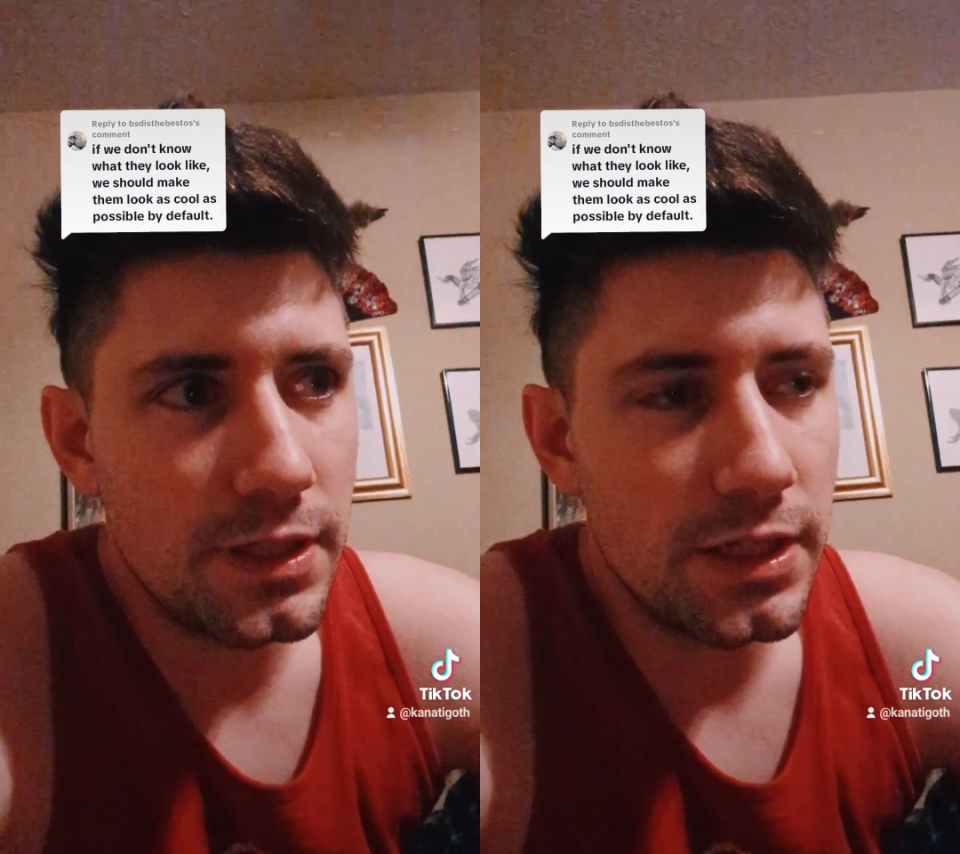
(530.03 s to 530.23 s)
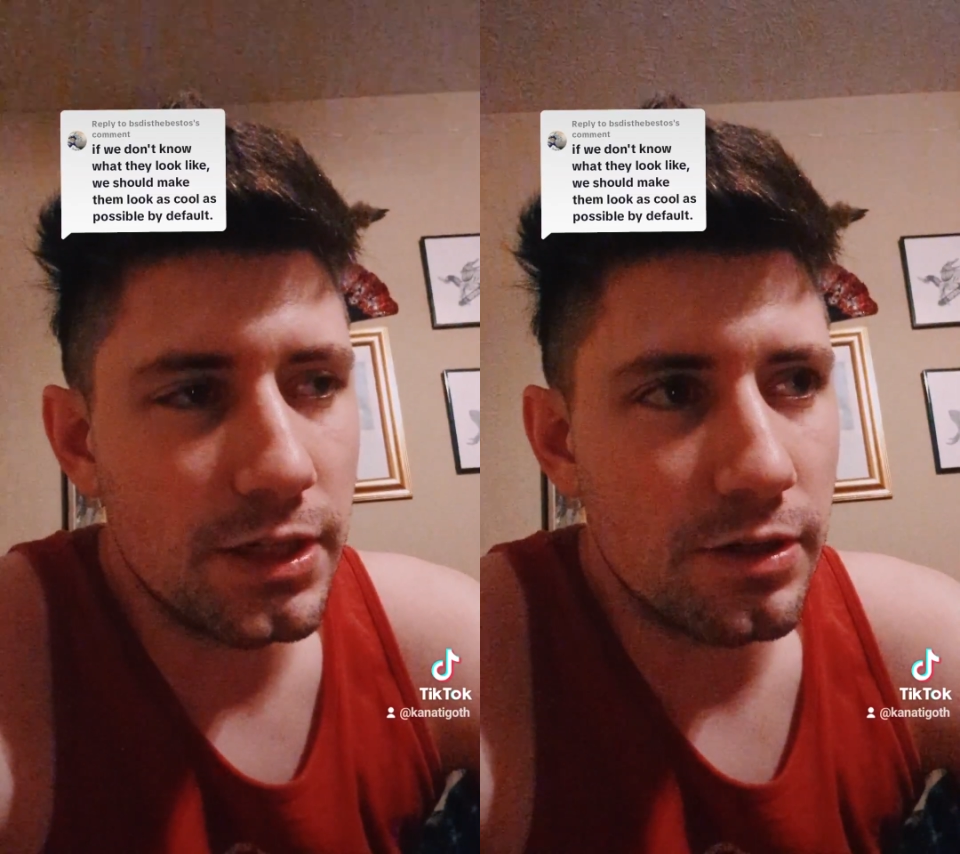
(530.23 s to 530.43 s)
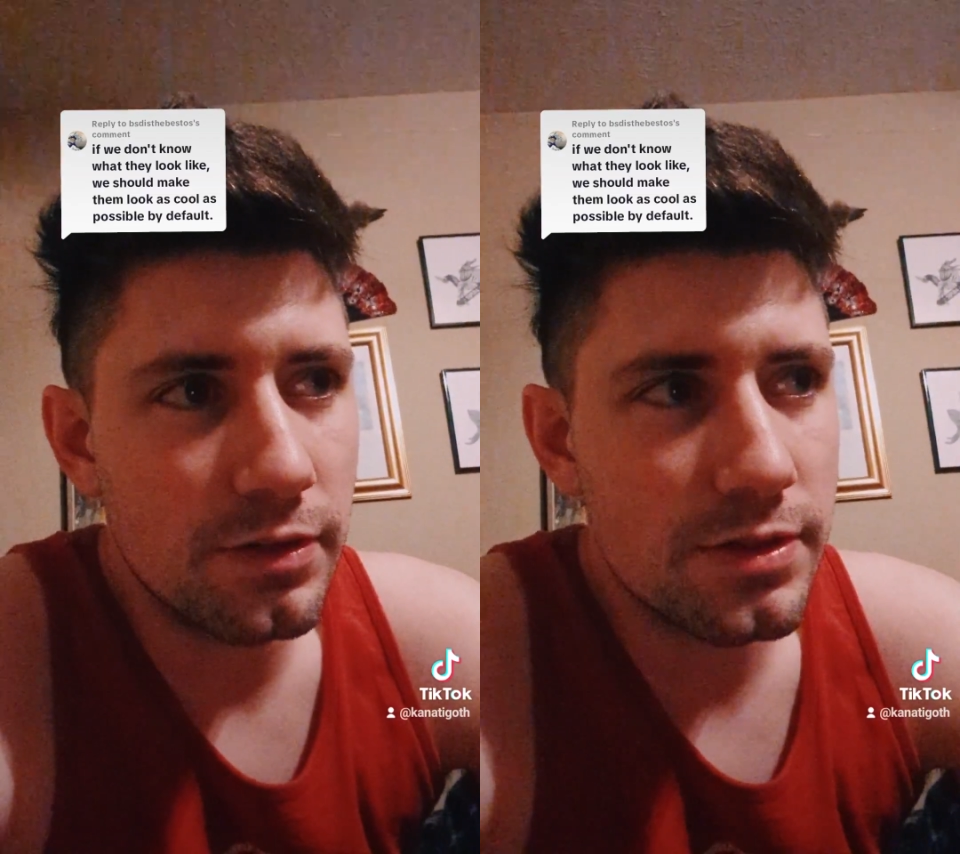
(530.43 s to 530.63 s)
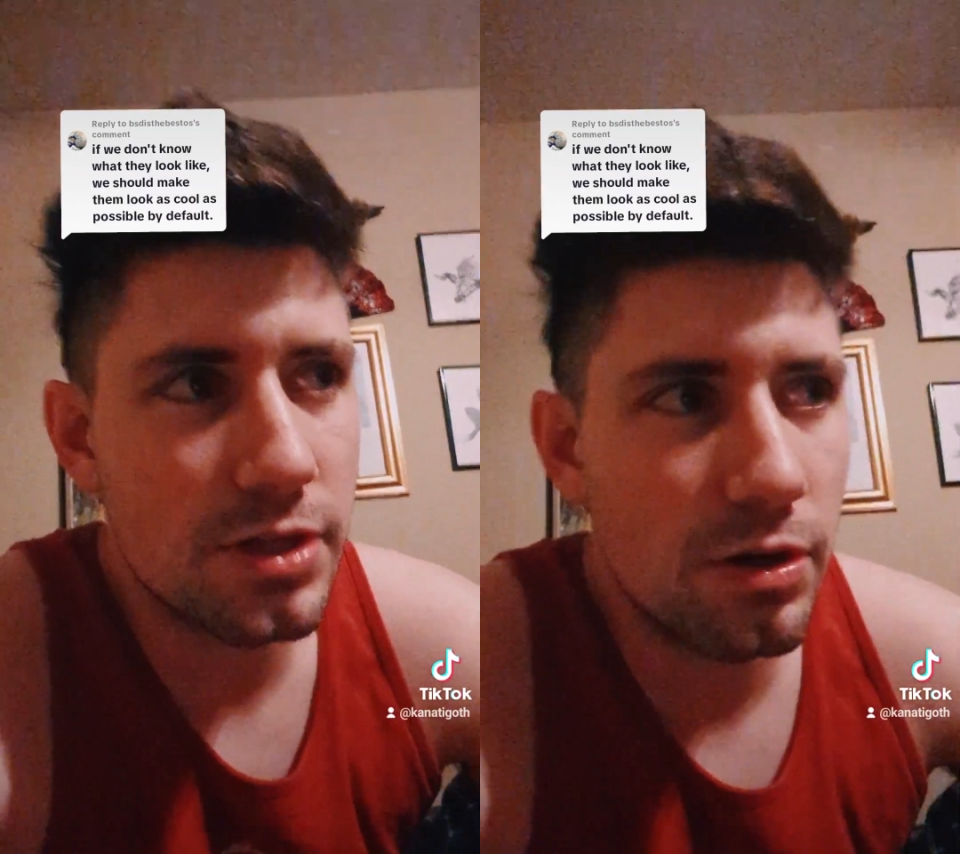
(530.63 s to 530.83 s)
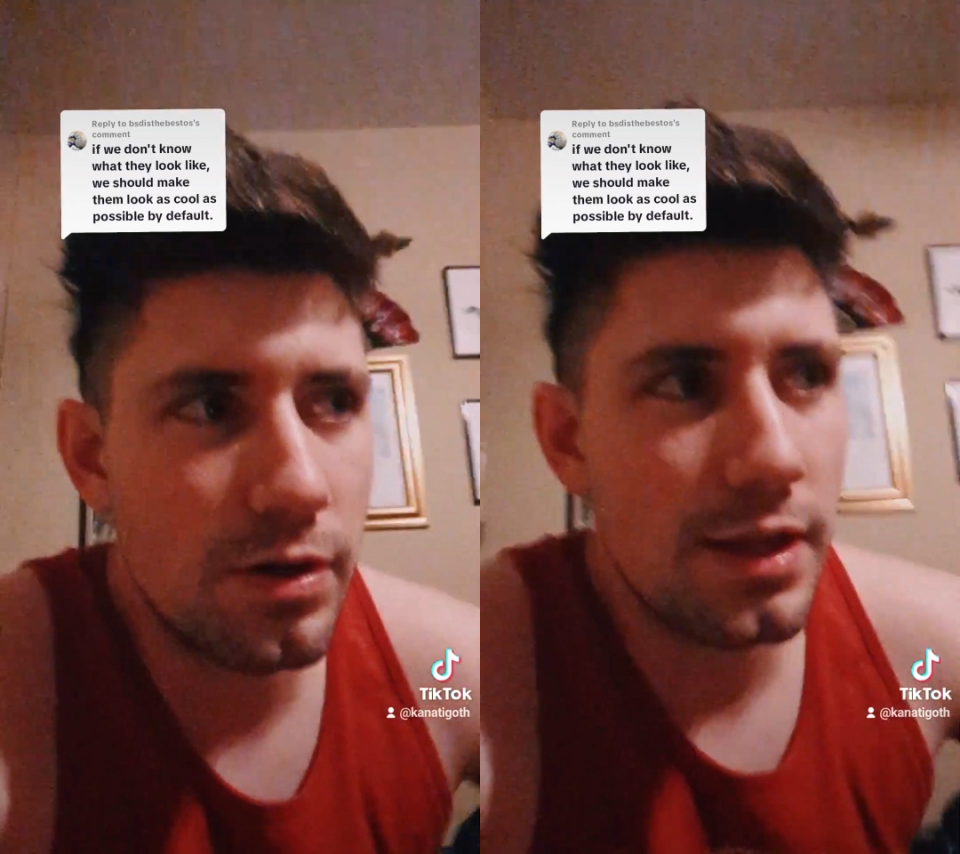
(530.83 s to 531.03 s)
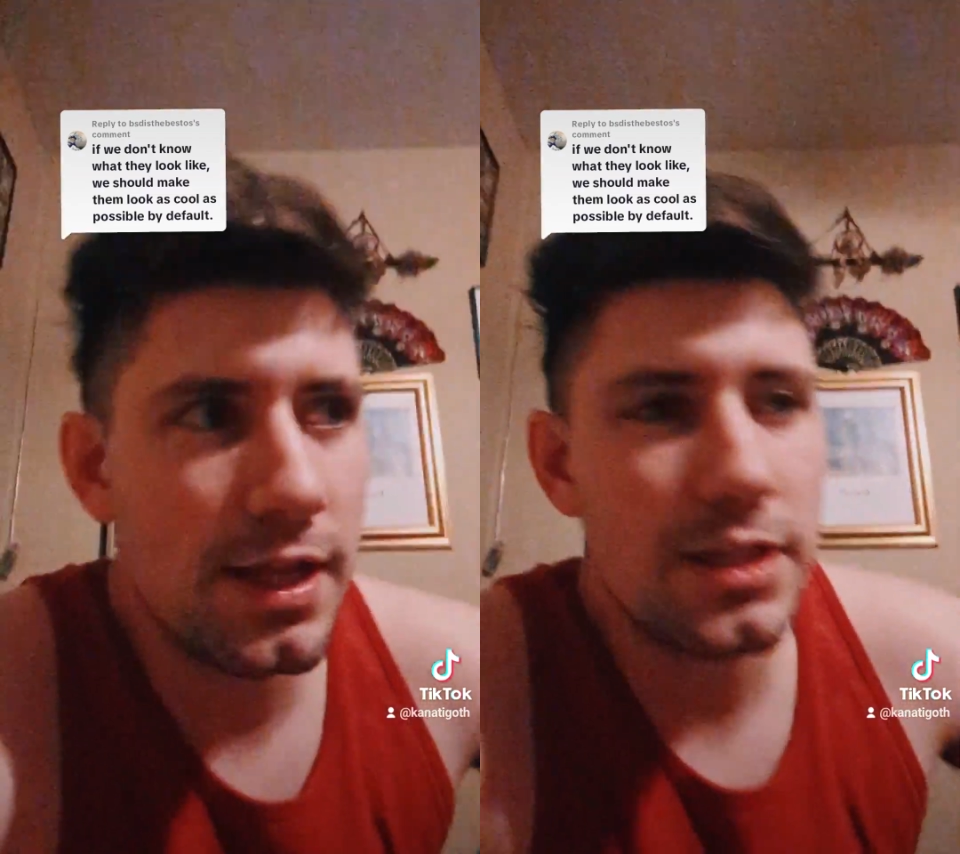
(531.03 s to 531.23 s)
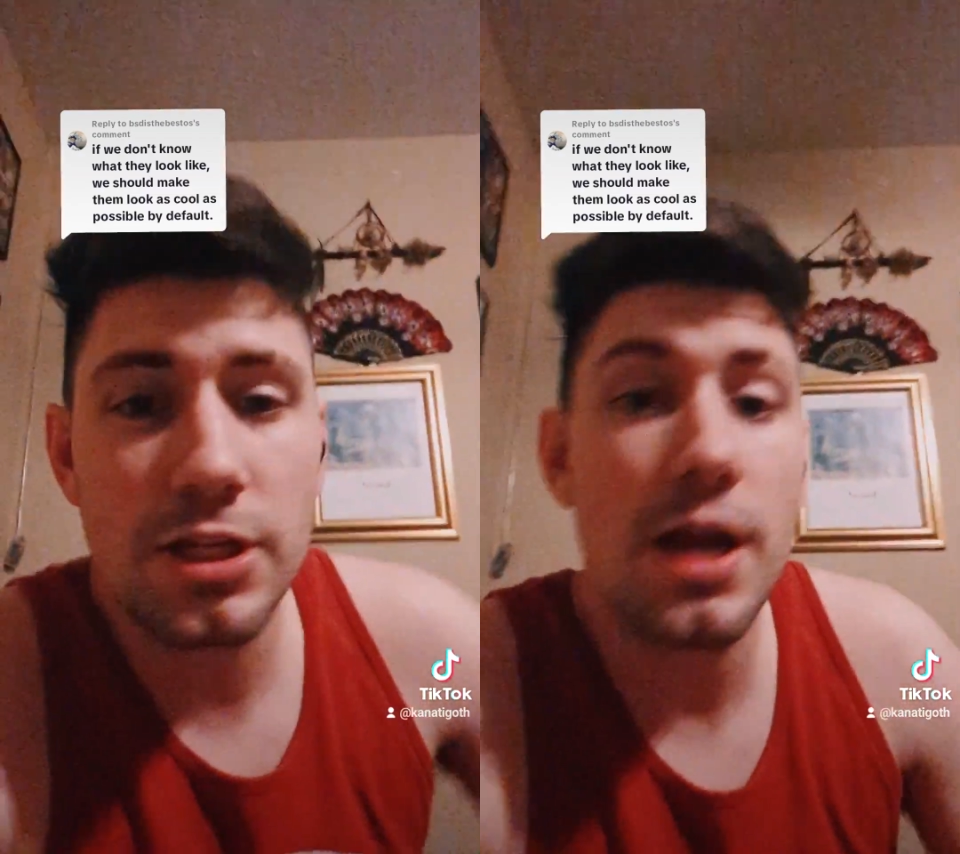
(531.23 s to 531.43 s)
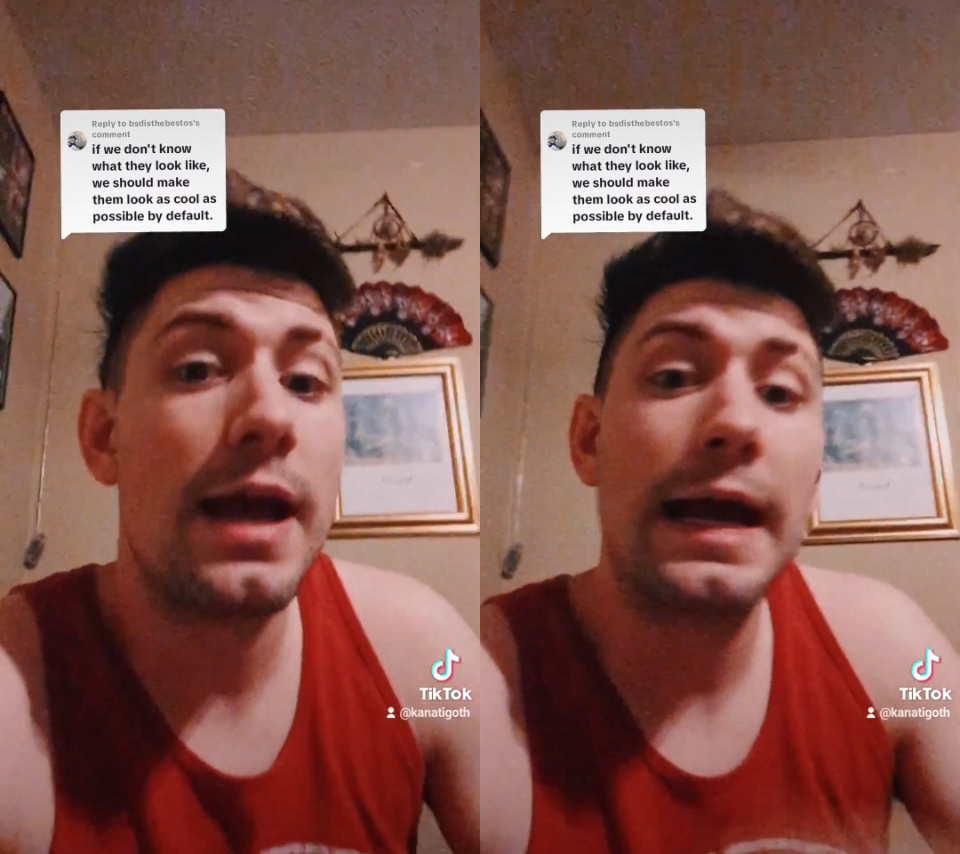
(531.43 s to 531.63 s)
you know, so
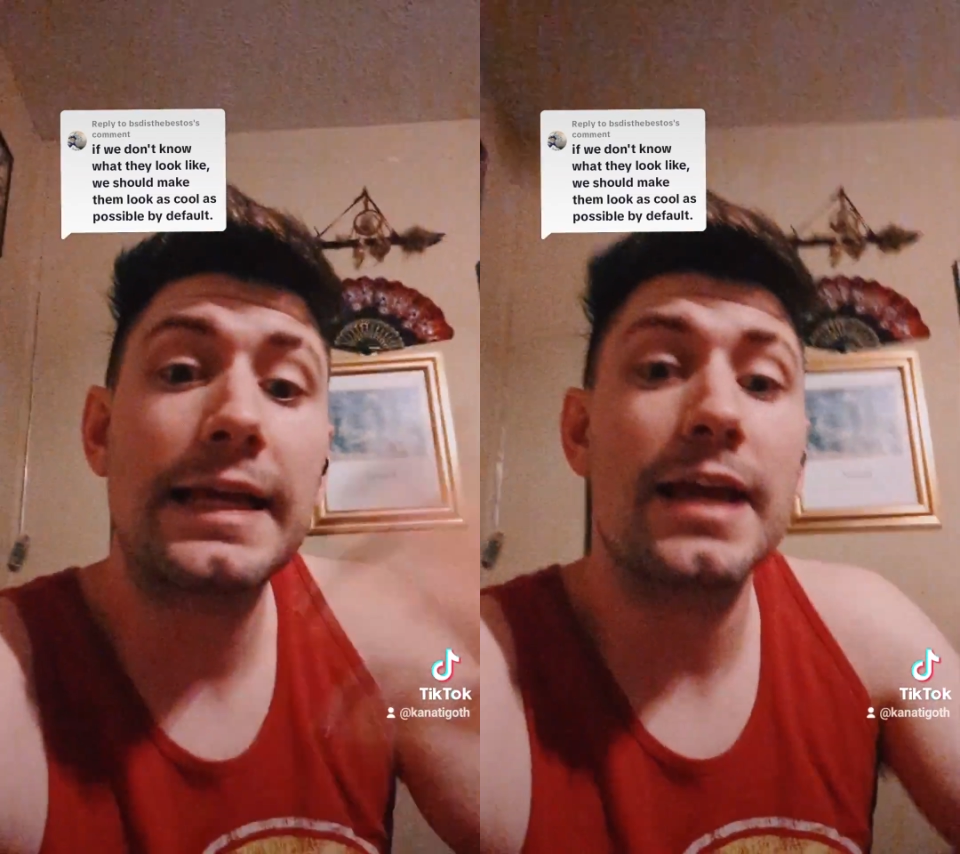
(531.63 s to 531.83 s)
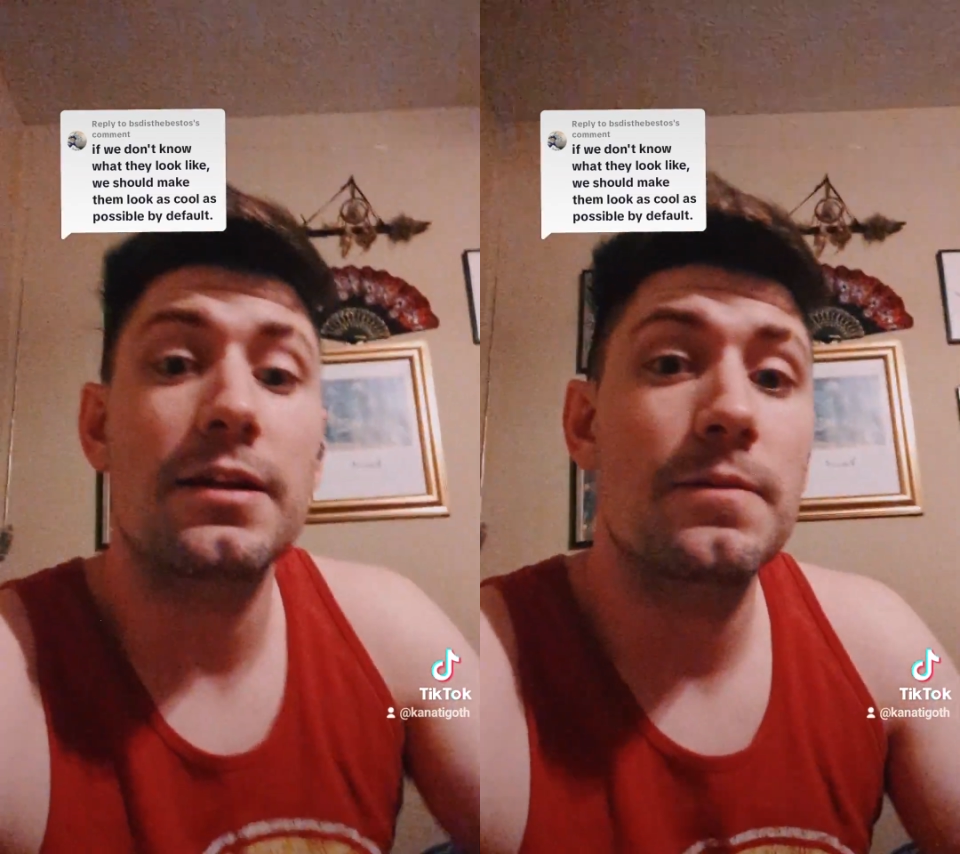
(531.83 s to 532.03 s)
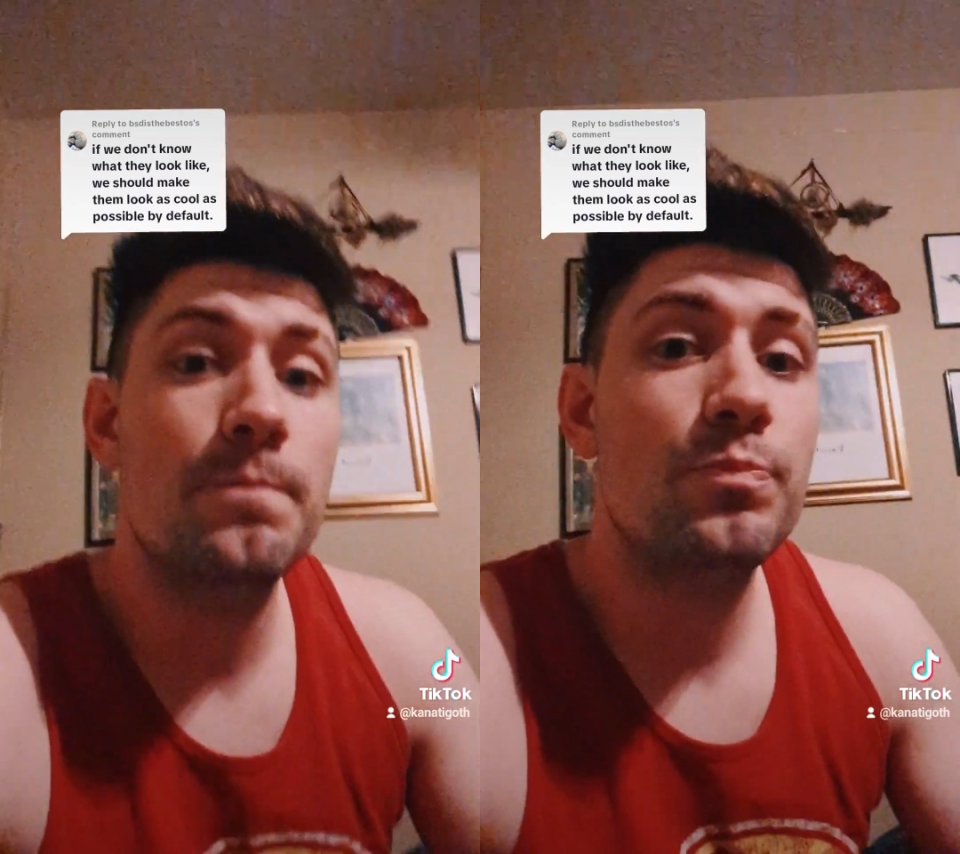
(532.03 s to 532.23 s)
it, again,